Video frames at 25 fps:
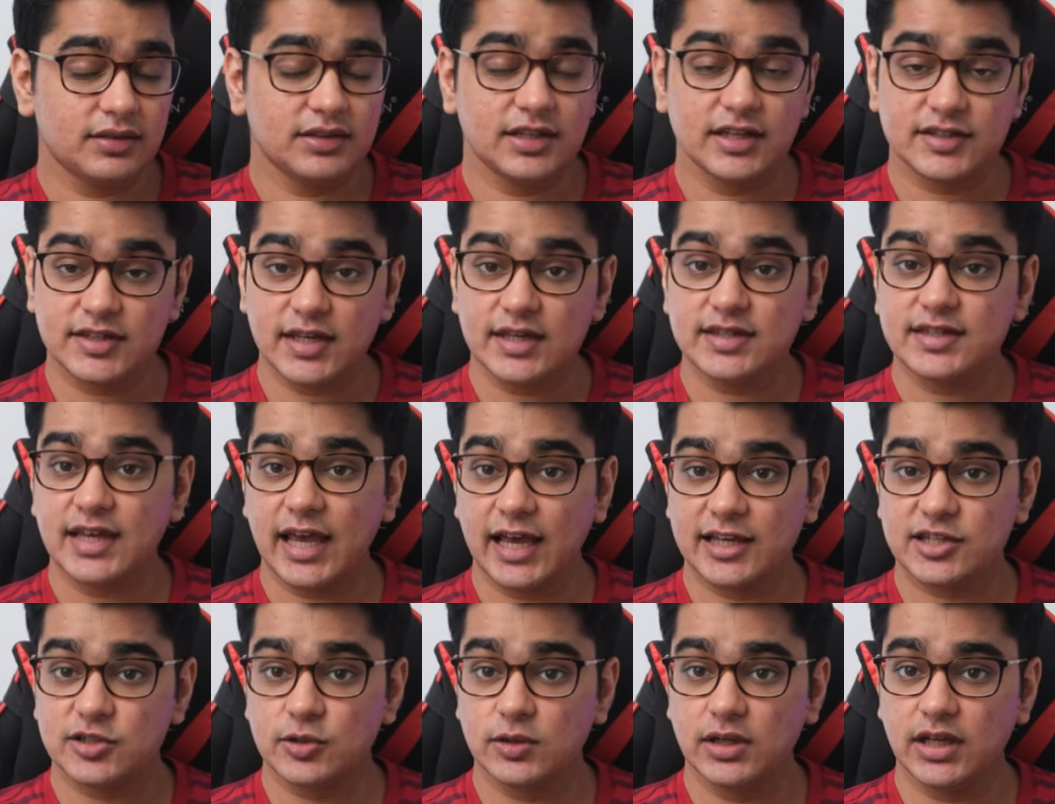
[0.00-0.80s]
This is
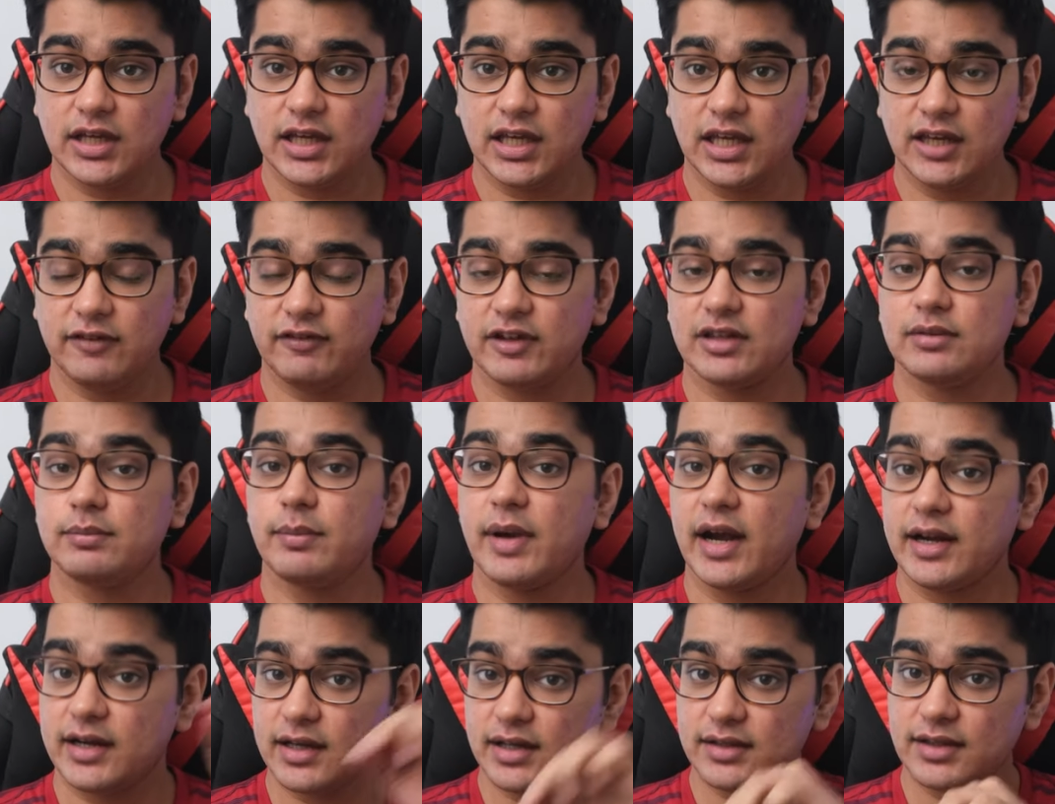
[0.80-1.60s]
actually even
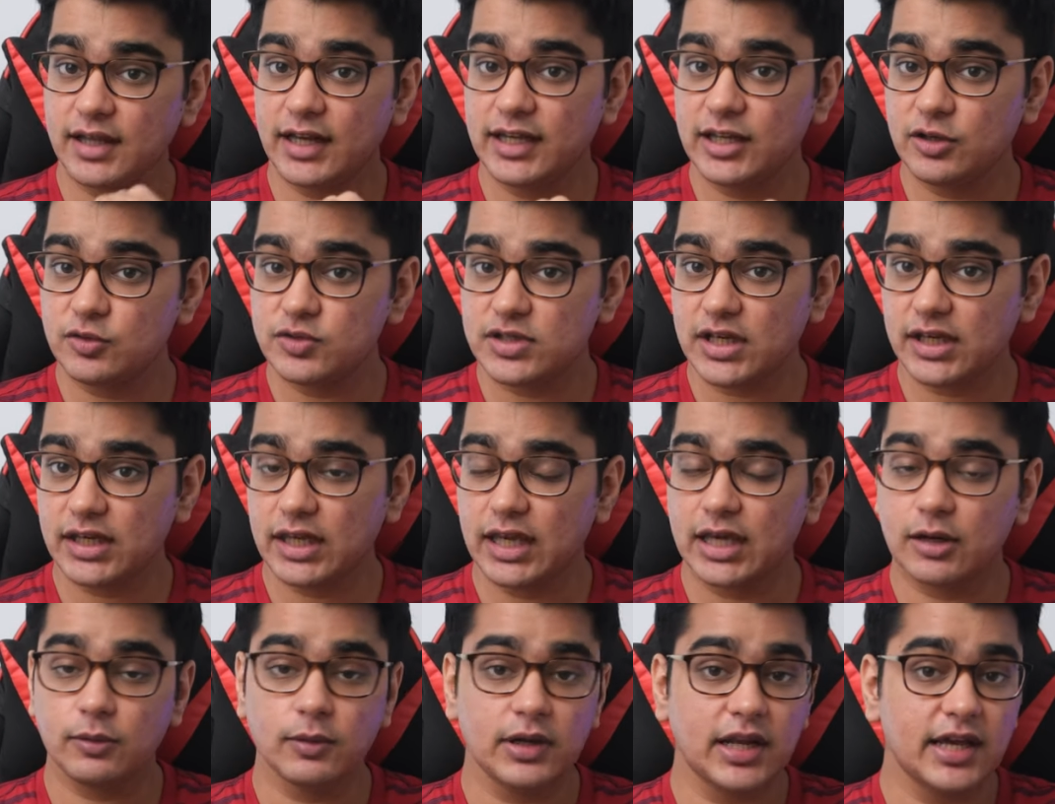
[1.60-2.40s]
better than using
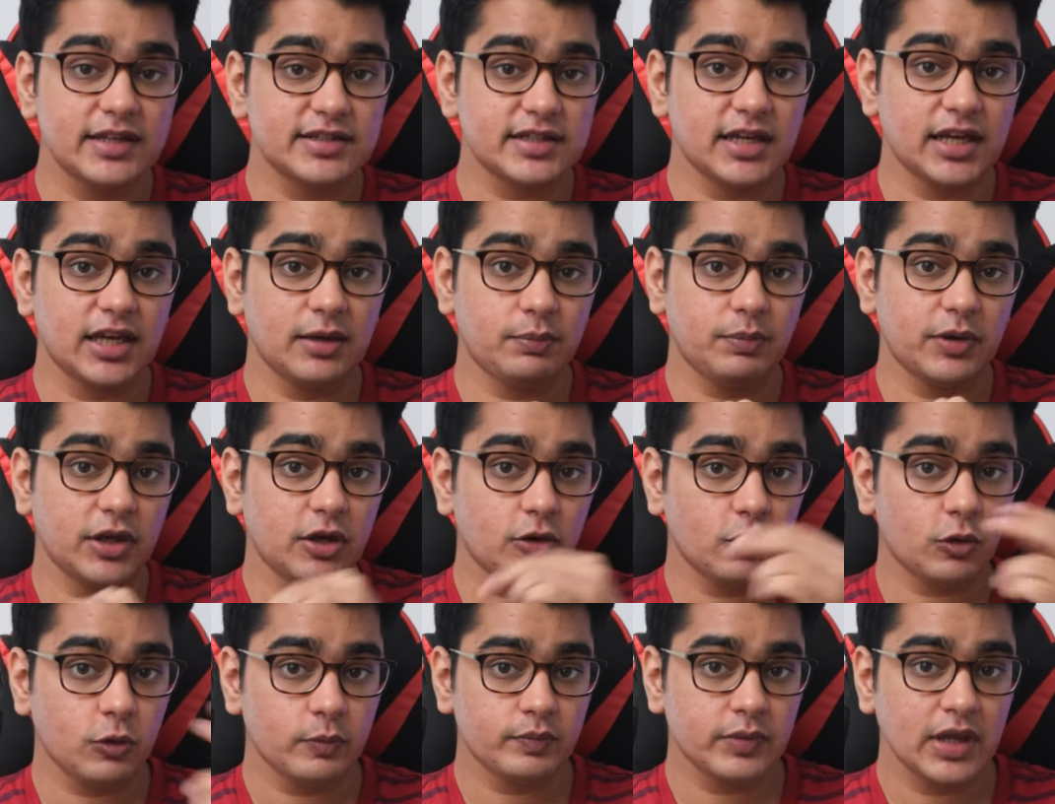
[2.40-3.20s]
equalizer
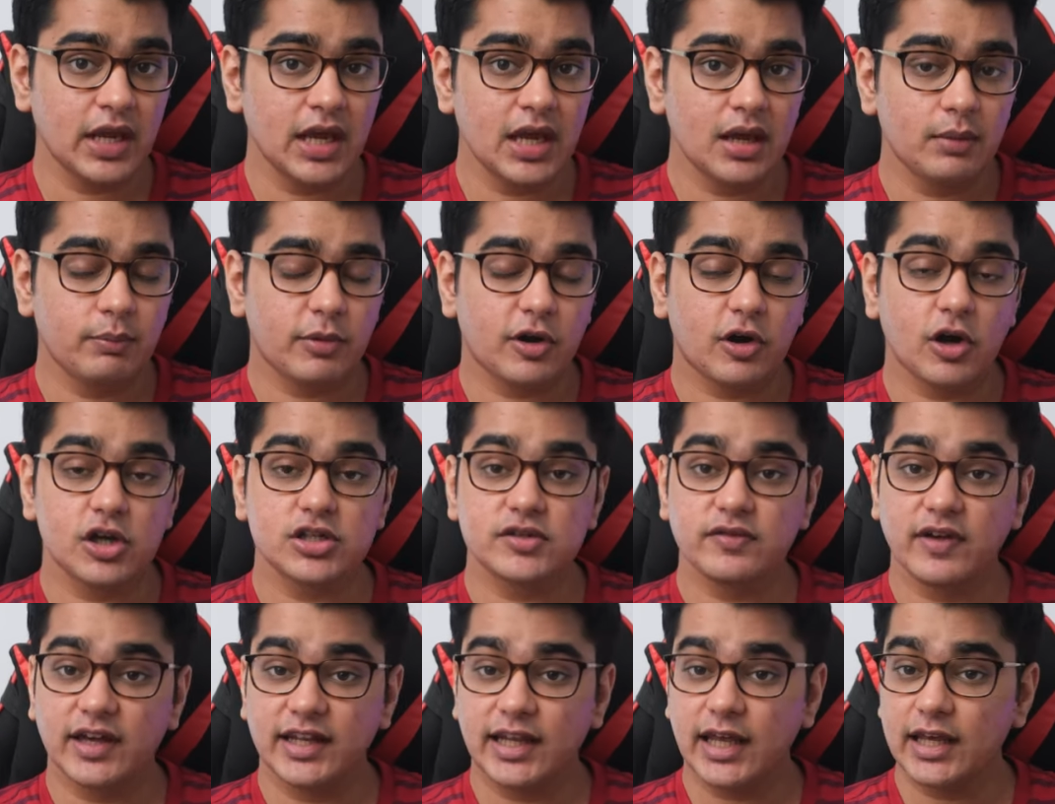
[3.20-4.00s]
APO
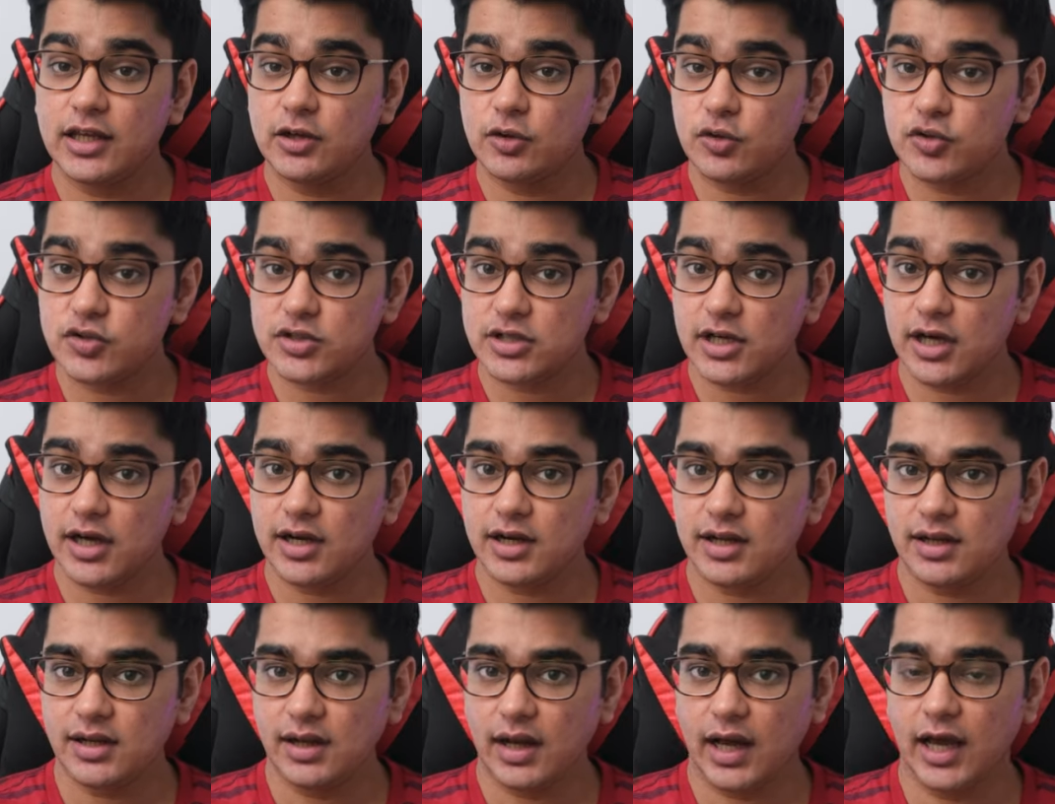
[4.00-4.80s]
because when I used it,